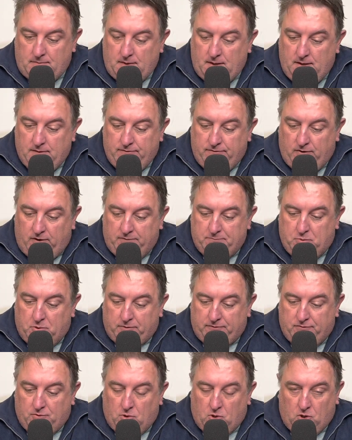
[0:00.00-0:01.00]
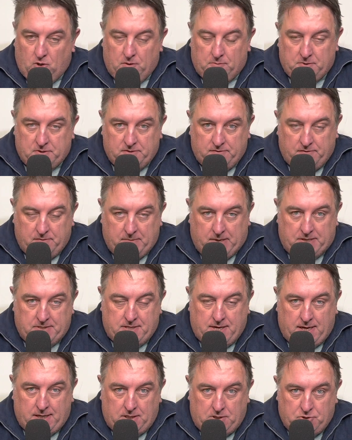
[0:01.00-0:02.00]
5.4 kilometres of the most
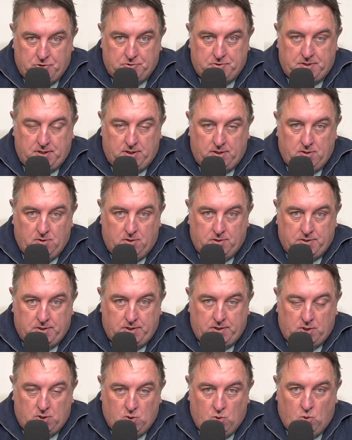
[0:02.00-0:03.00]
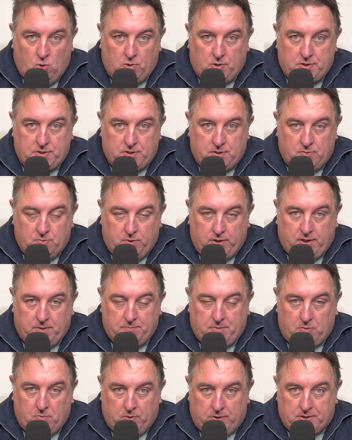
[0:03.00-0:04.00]
uninteresting 19 corners we can
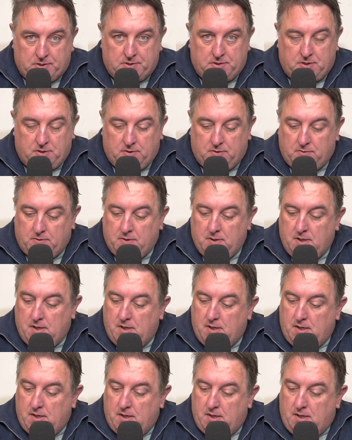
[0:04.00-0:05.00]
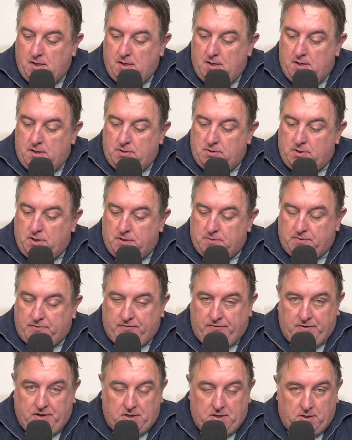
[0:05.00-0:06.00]
be witness to in terms of a
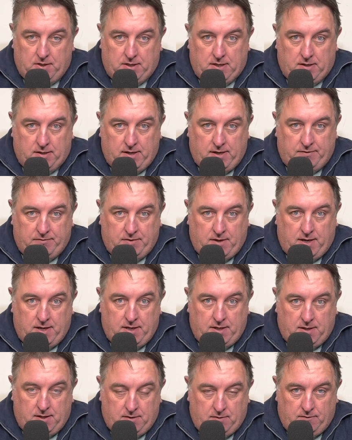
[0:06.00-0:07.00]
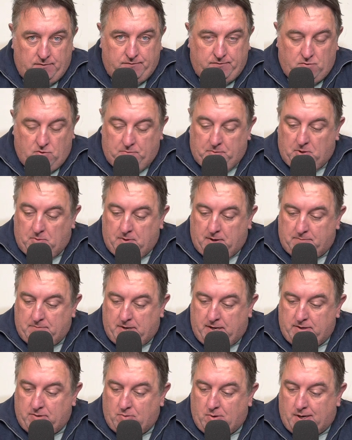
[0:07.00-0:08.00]
venue to go and have a Formula One
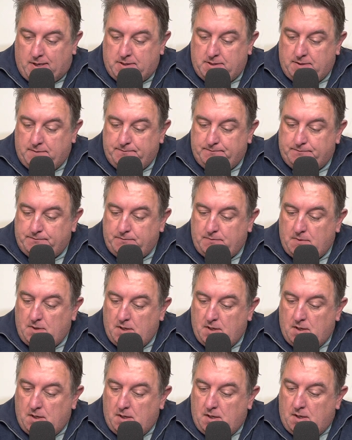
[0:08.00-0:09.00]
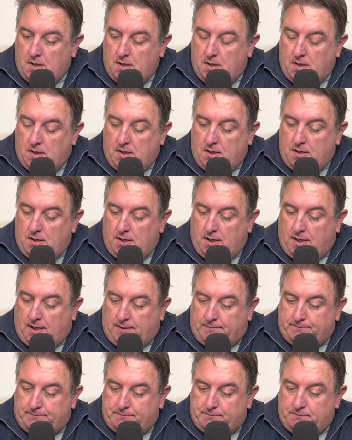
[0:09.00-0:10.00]
motor race.
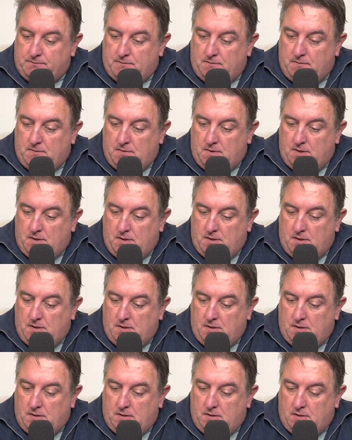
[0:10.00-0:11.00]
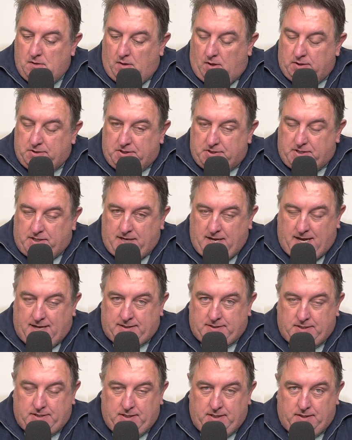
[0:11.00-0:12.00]
I just can't
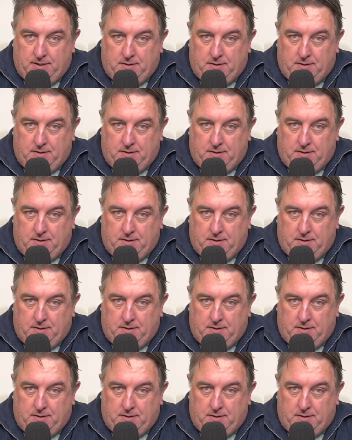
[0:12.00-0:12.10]
see the